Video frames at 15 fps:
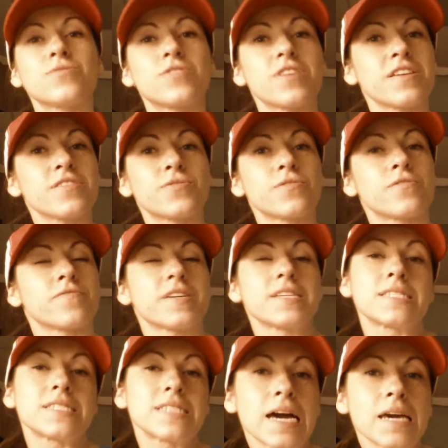today's sort of
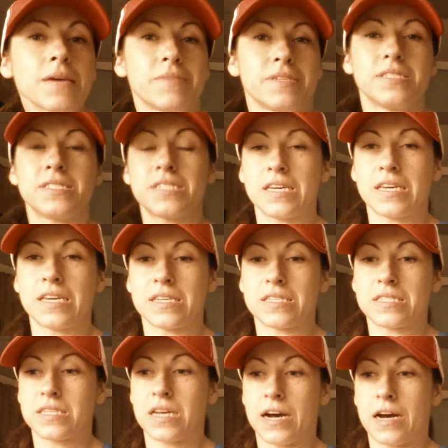assignment
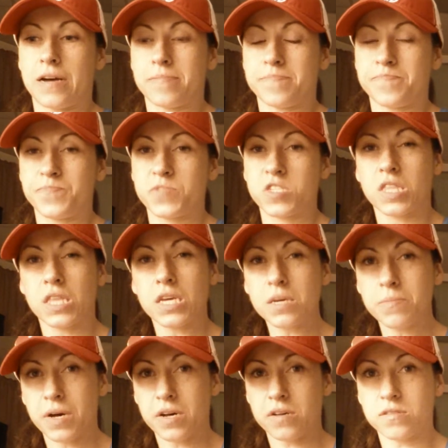is to think
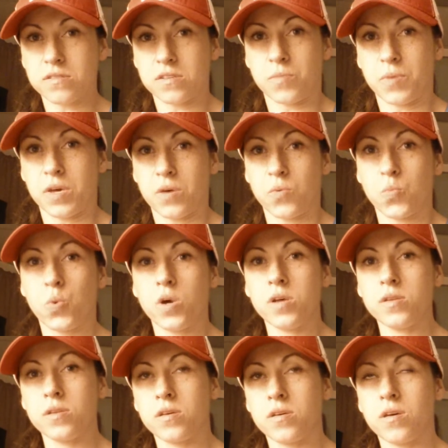about a little bit
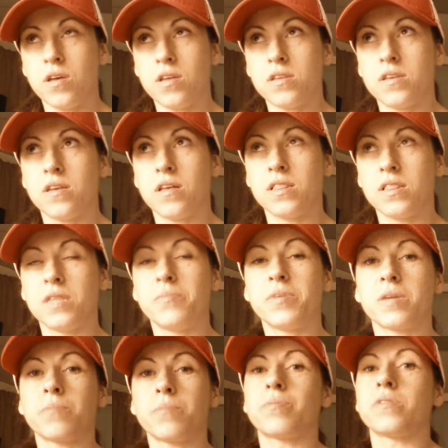what
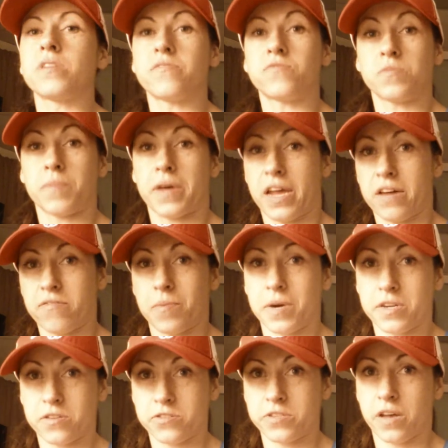limiting beliefs you might have
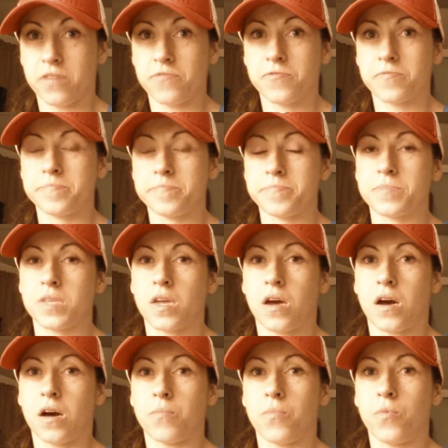about yourself.
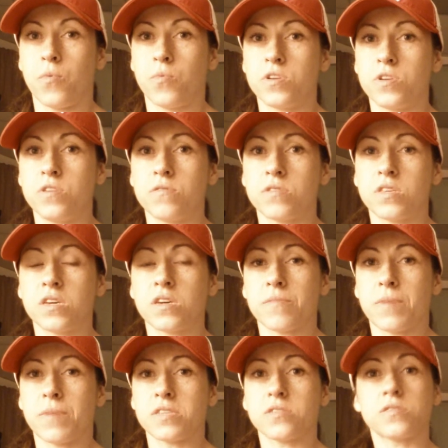What do you think
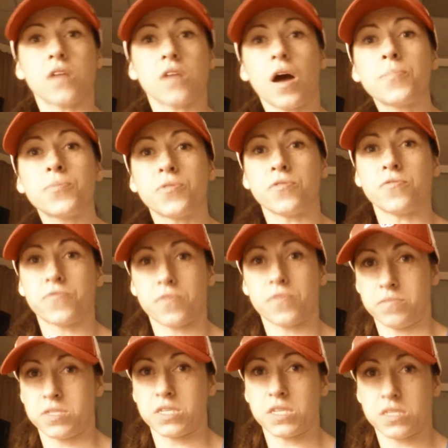it might stop you
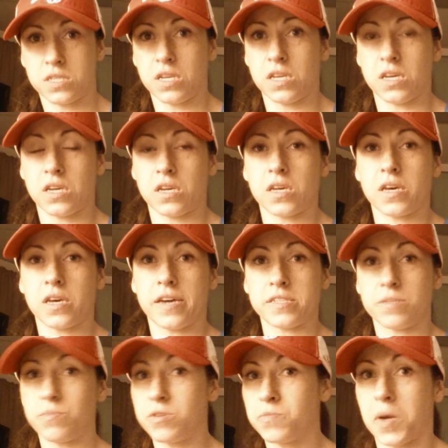from succeeding
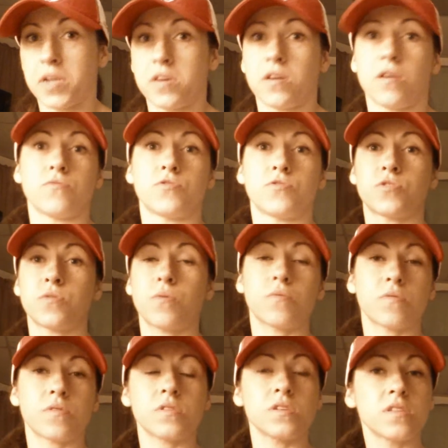as a Beachbody coach
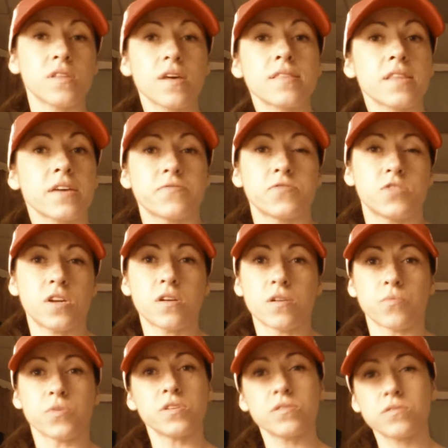or in life in
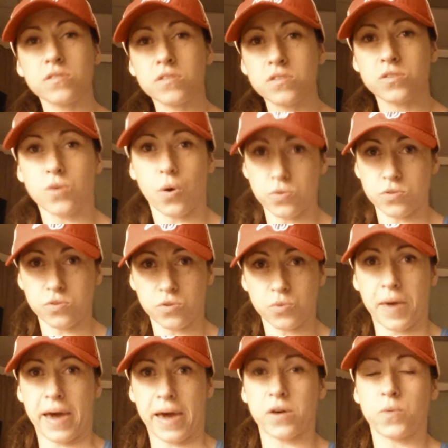general? What do you think is holding you
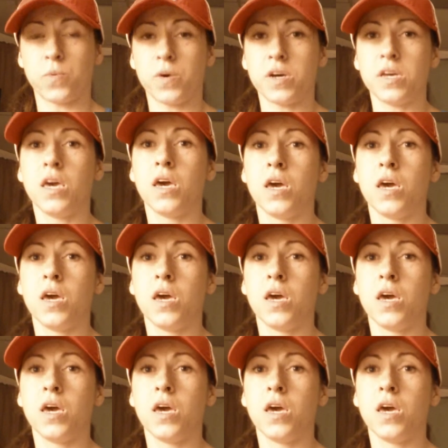back? What